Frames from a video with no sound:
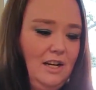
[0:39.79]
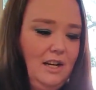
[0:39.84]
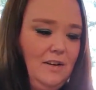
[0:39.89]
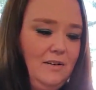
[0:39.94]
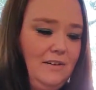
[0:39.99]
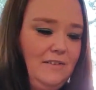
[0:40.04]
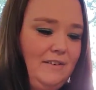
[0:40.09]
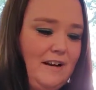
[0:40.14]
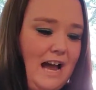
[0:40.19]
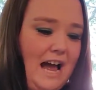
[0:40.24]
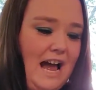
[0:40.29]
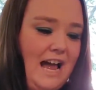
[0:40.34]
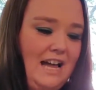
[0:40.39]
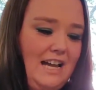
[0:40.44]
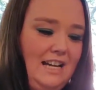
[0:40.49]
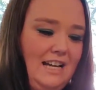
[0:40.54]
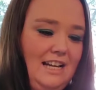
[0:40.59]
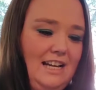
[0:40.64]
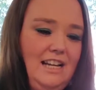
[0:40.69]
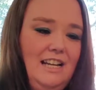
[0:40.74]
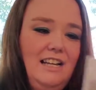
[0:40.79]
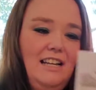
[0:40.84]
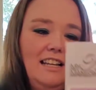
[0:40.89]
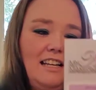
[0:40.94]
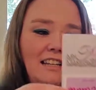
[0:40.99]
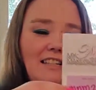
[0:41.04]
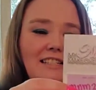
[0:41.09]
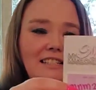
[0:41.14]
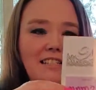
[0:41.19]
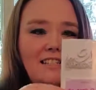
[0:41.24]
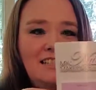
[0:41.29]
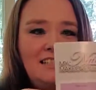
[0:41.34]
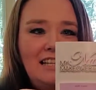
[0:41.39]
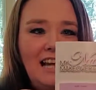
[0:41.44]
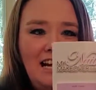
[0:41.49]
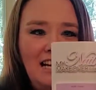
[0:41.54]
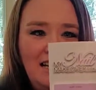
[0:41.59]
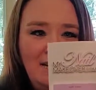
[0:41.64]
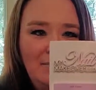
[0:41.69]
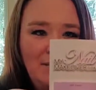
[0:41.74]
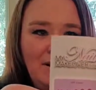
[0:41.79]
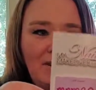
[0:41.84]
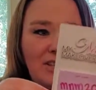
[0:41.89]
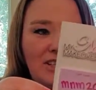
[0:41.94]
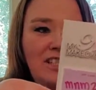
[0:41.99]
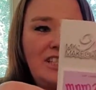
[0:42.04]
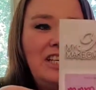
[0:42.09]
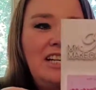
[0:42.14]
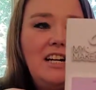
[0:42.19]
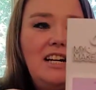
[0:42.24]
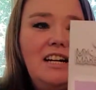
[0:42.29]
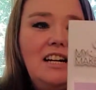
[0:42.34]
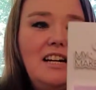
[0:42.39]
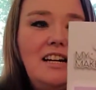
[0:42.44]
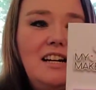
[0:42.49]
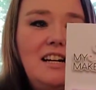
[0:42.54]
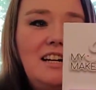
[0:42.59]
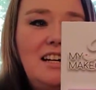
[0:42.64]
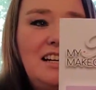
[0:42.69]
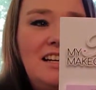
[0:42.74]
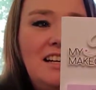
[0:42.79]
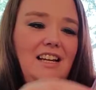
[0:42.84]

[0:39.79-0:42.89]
we've got this little tiny brochure,